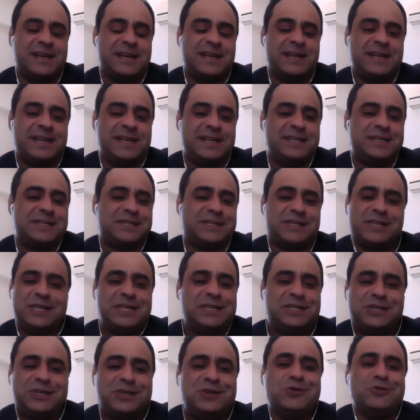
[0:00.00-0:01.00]

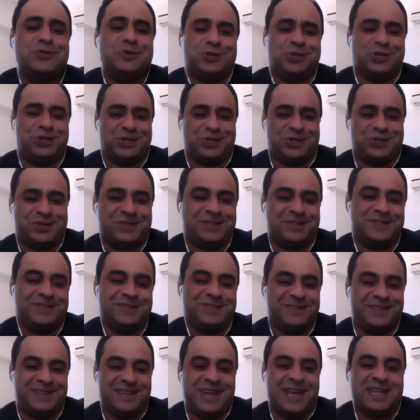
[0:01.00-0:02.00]
is huge
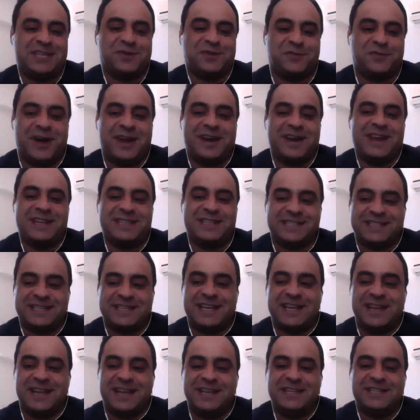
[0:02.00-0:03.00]
as far
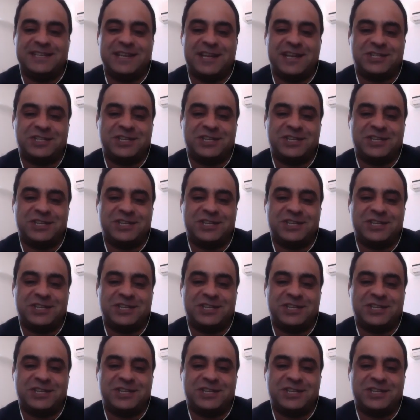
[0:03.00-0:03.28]
as research